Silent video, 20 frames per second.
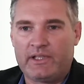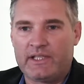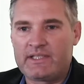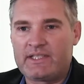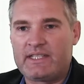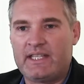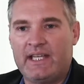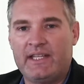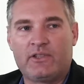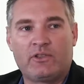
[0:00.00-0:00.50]

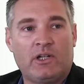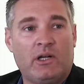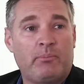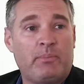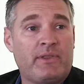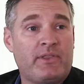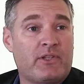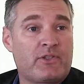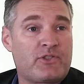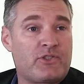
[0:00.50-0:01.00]
Let's say they're
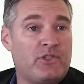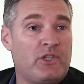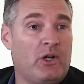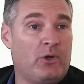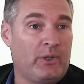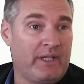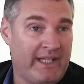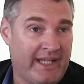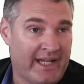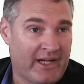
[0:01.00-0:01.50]
up in the
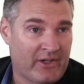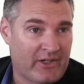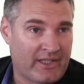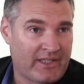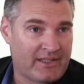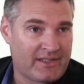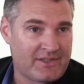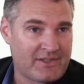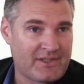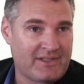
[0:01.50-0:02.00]
snowy
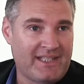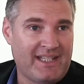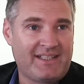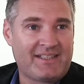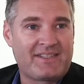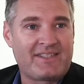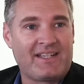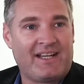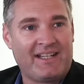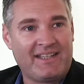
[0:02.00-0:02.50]
areas and they
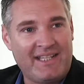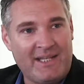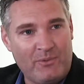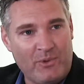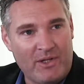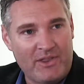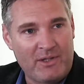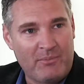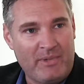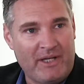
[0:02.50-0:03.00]
decide they
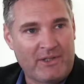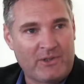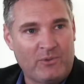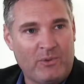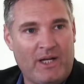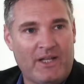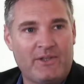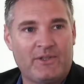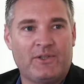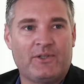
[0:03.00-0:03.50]
want the better
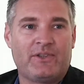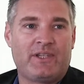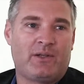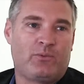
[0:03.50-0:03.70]
weather,